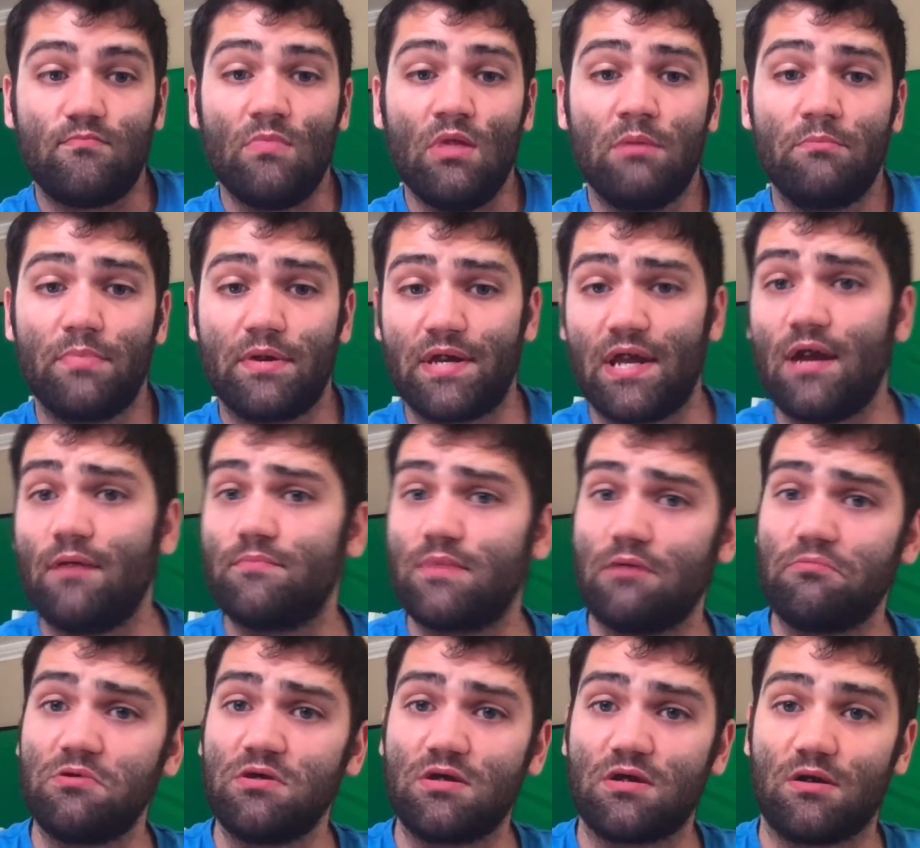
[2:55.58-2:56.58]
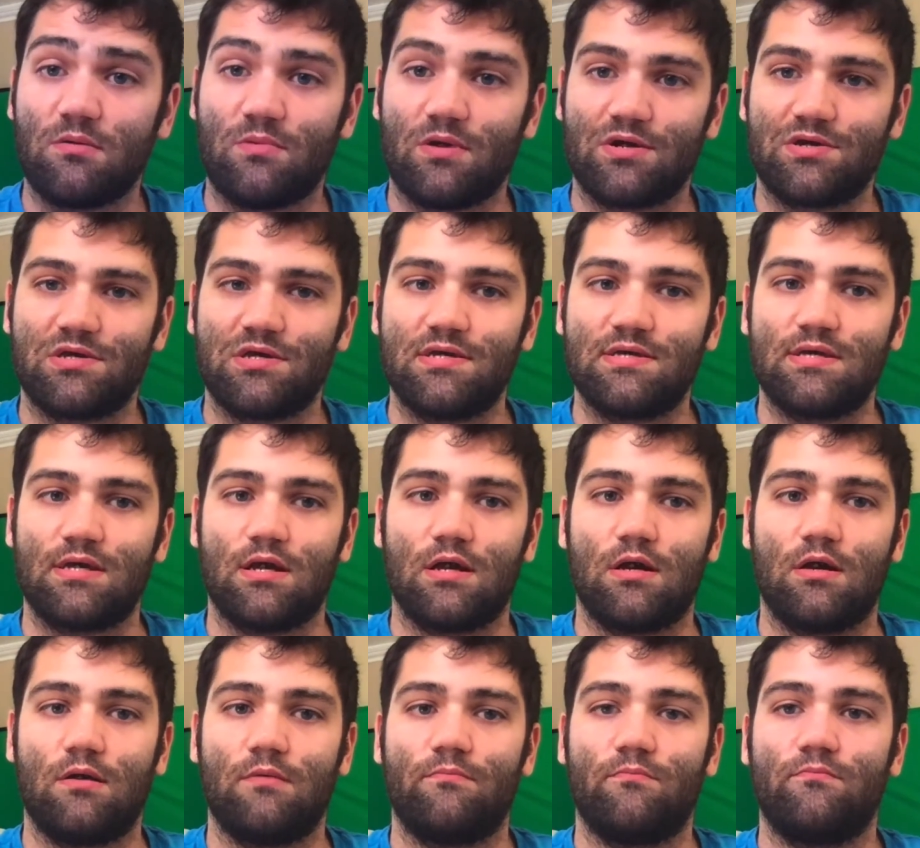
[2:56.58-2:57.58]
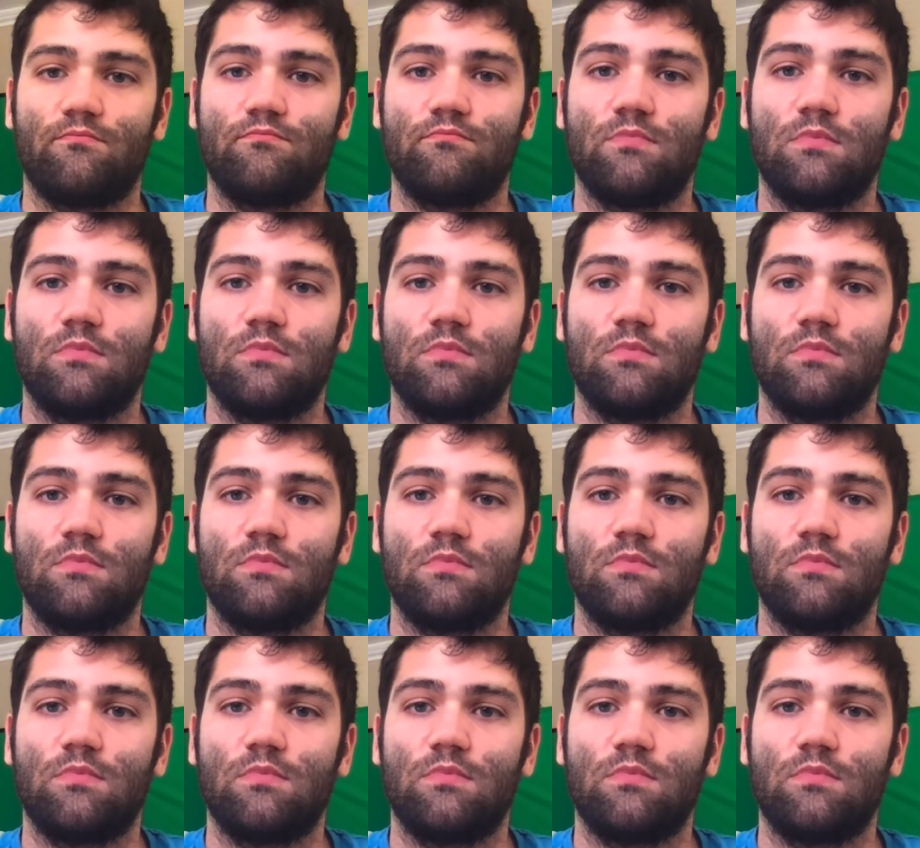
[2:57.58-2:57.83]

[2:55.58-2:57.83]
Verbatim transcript: but yeah, I'm definitely gonna watch this. Um,